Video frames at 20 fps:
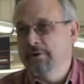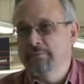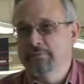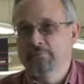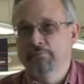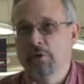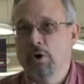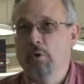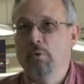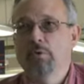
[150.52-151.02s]

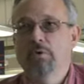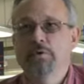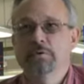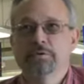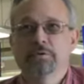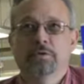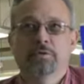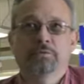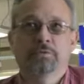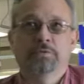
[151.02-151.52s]

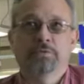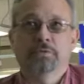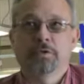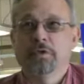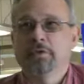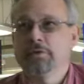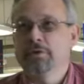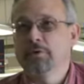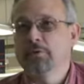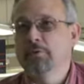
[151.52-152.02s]
mowers or
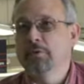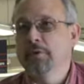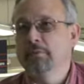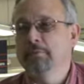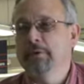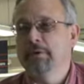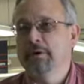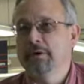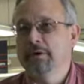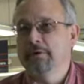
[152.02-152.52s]
steel
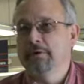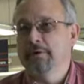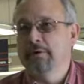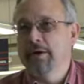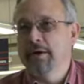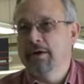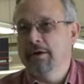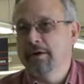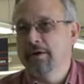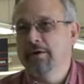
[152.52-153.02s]
equipment or
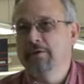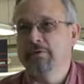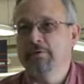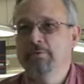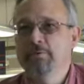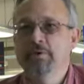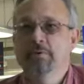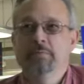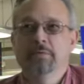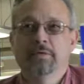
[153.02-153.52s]
Echo
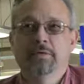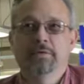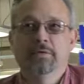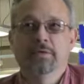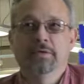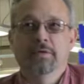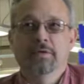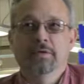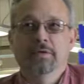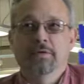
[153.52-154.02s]
equipment
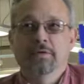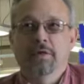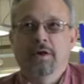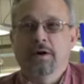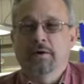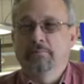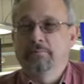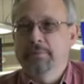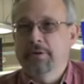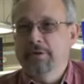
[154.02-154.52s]

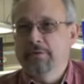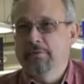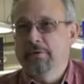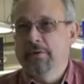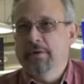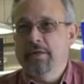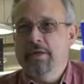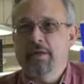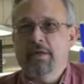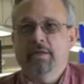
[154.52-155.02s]
or Big
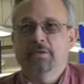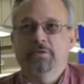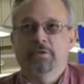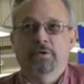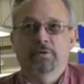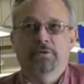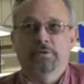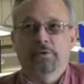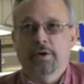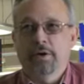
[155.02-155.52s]
Green Eggs
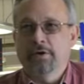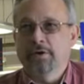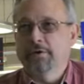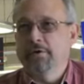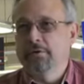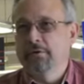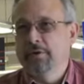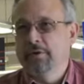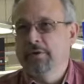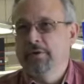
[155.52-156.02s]
or Traeger
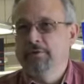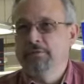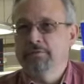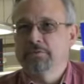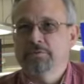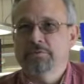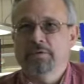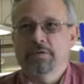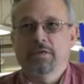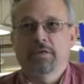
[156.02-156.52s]
grills,
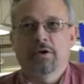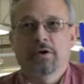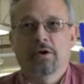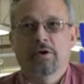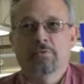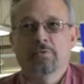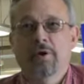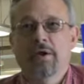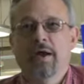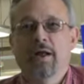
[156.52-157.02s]
any
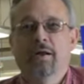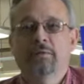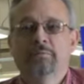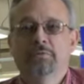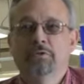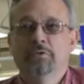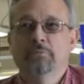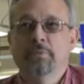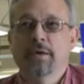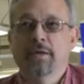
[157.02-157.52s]
hardware
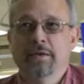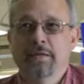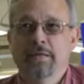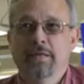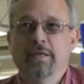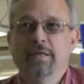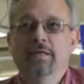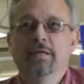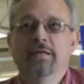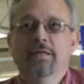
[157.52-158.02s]
items you may
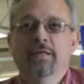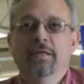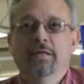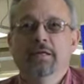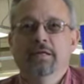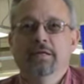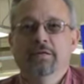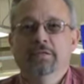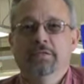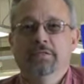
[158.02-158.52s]
need.
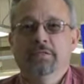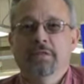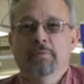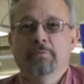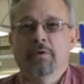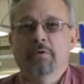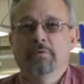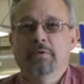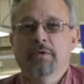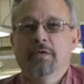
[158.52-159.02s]
Just
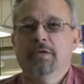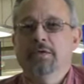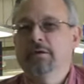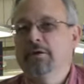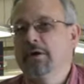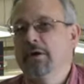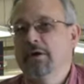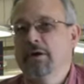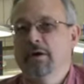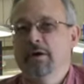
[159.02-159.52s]
come on in.
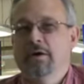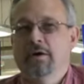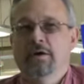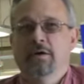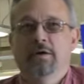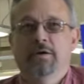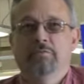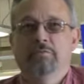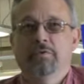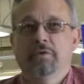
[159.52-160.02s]

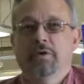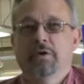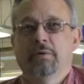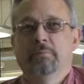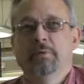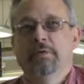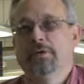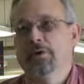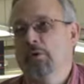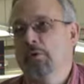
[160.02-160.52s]
If you're
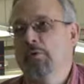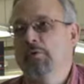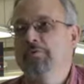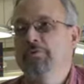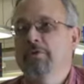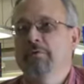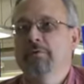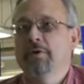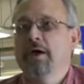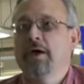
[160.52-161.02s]
coming
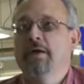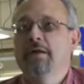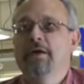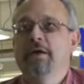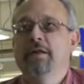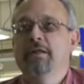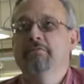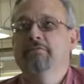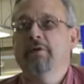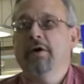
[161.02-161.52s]
north on
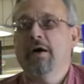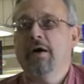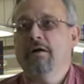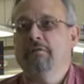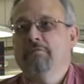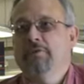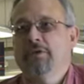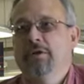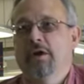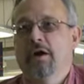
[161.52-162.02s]

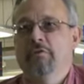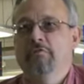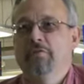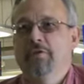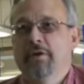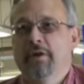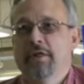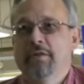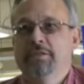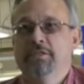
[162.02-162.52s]
985, get off
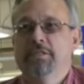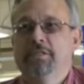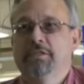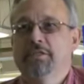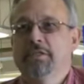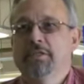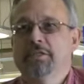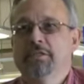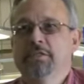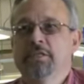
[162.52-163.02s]
at exit
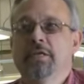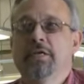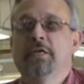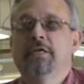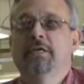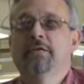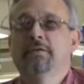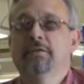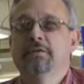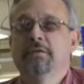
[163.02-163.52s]
16,